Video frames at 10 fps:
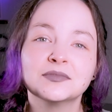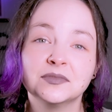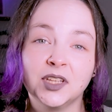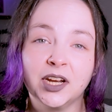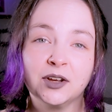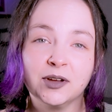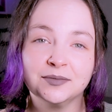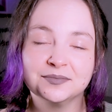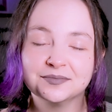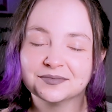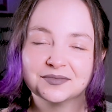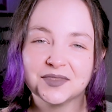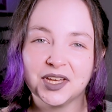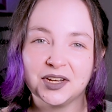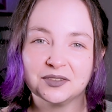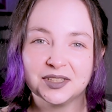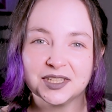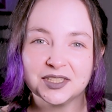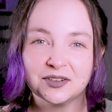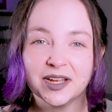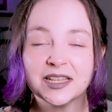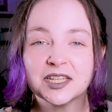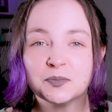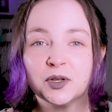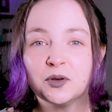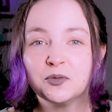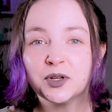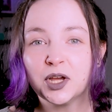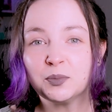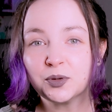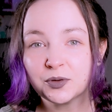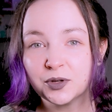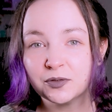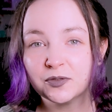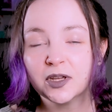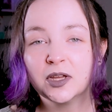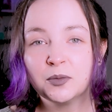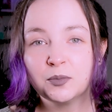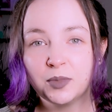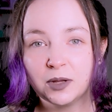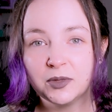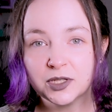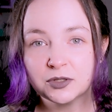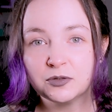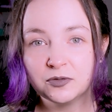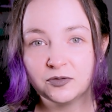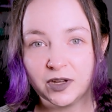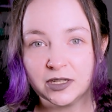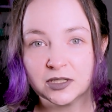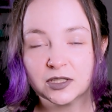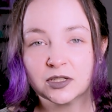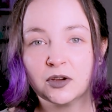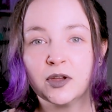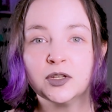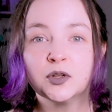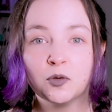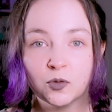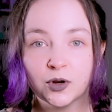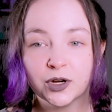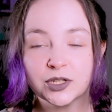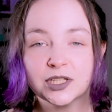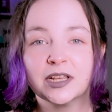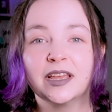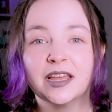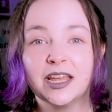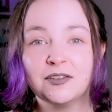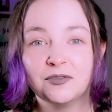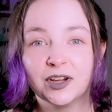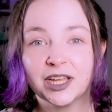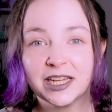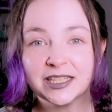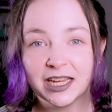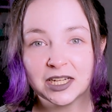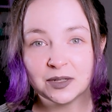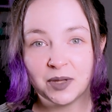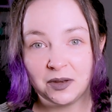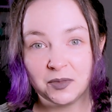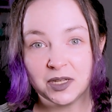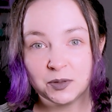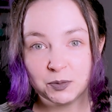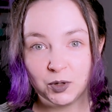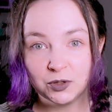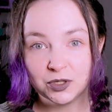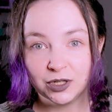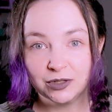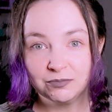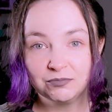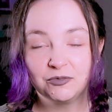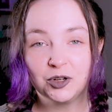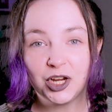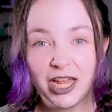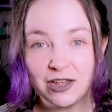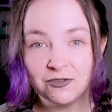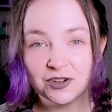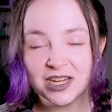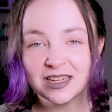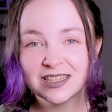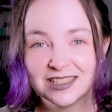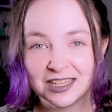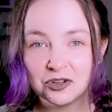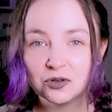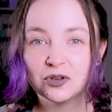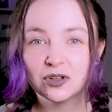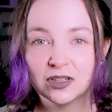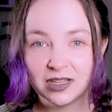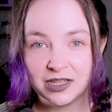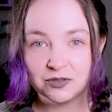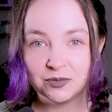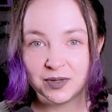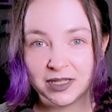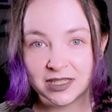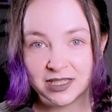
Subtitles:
Need I go on? I don't think so. And this bill would approve public school funds going towards a fucking Ten Commandments poster for every single classroom in the